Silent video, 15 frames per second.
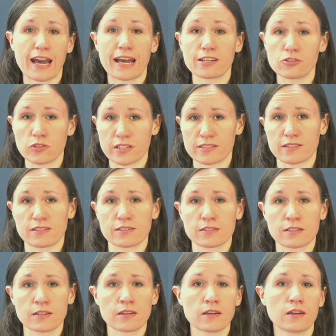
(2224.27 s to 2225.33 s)

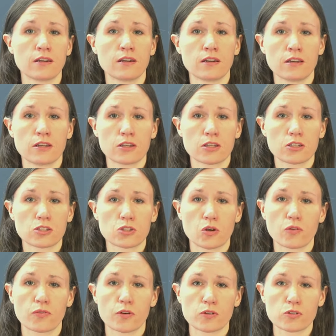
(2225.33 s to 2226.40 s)
addresses.
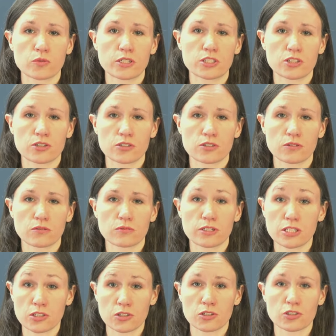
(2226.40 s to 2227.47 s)
Sophos
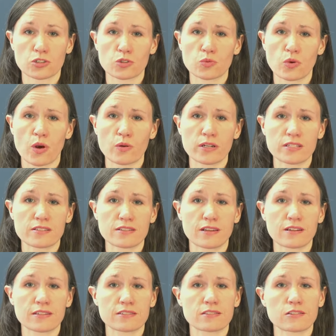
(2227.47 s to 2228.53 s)
researchers wrote in
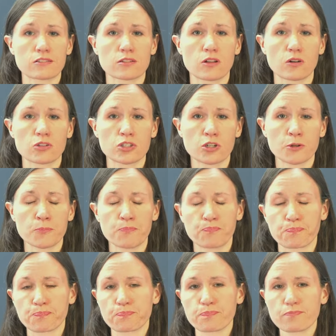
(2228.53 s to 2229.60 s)
Sunday's disclosure,
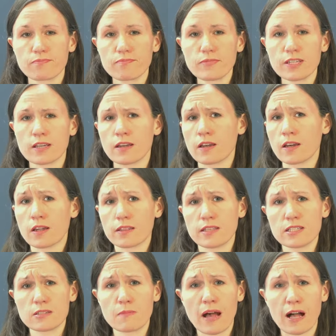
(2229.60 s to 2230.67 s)

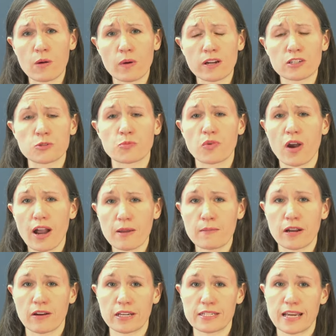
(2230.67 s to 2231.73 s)
this malware's
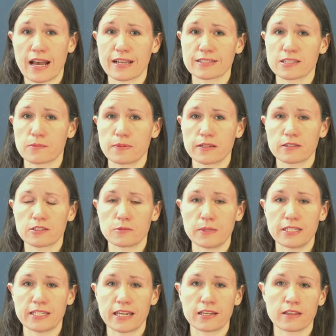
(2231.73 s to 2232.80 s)
primary task appeared to
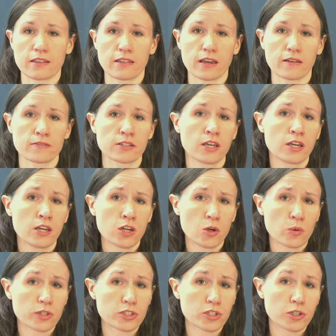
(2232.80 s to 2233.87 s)
be data theft,
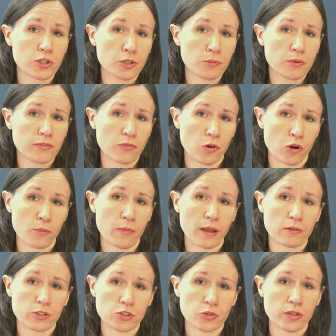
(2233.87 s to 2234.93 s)
which it could perform by
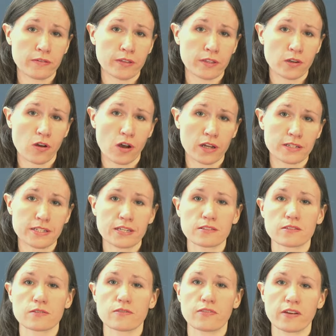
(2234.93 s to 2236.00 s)
retrieving the
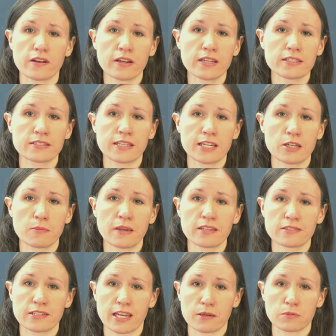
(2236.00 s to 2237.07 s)
contents of various
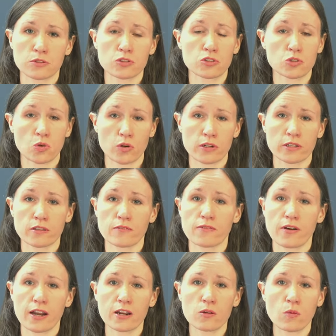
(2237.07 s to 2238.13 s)
database tables stored in the
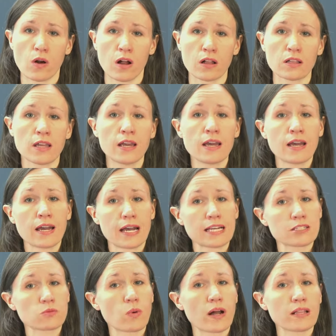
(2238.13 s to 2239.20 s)
firewall,
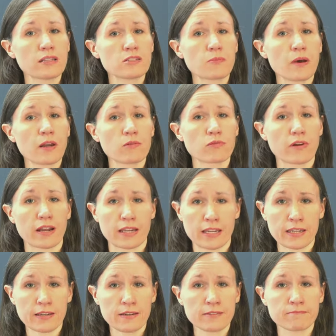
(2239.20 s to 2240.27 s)
as well as by
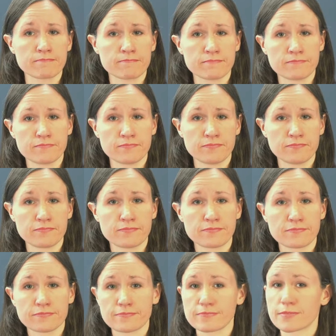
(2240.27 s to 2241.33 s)
running
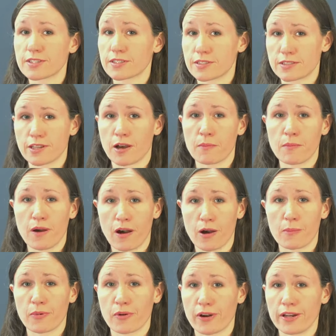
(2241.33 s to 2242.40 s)
some
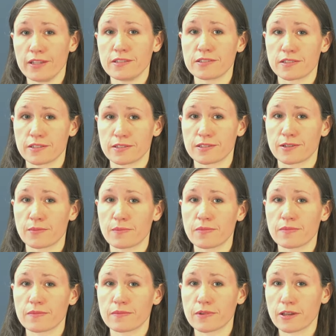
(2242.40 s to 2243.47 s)
operating system
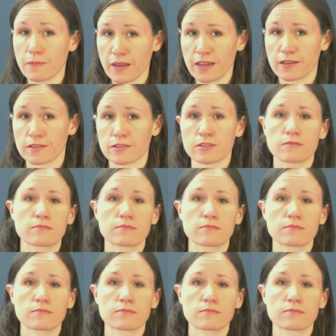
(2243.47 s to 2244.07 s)
commands.